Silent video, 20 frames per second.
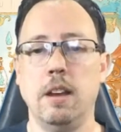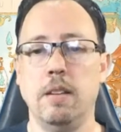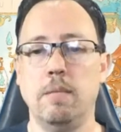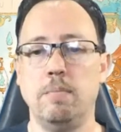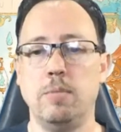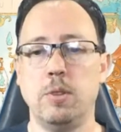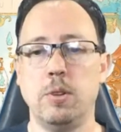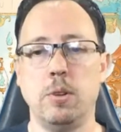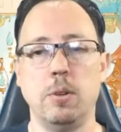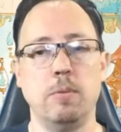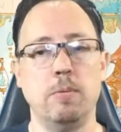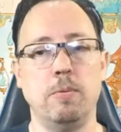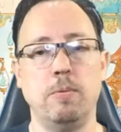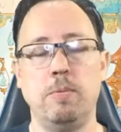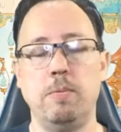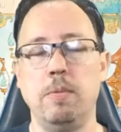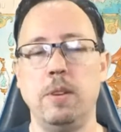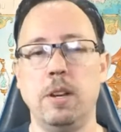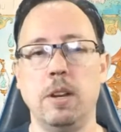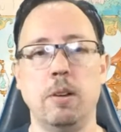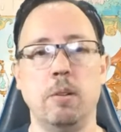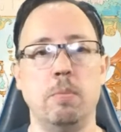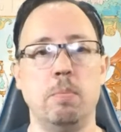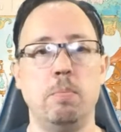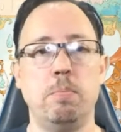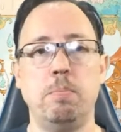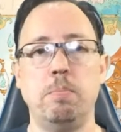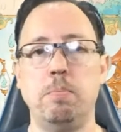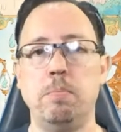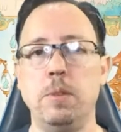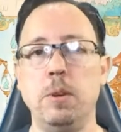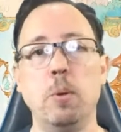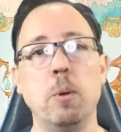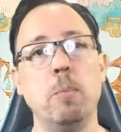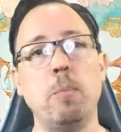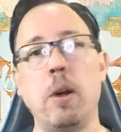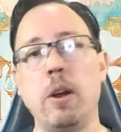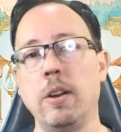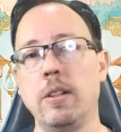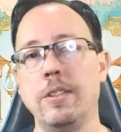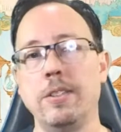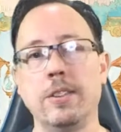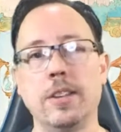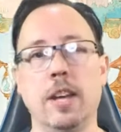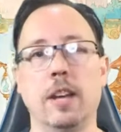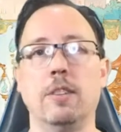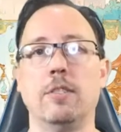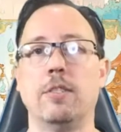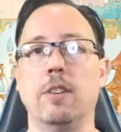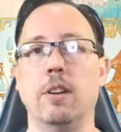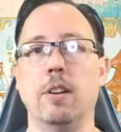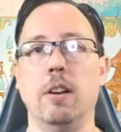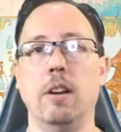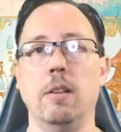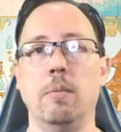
sort of, you were part of this Kickstarter,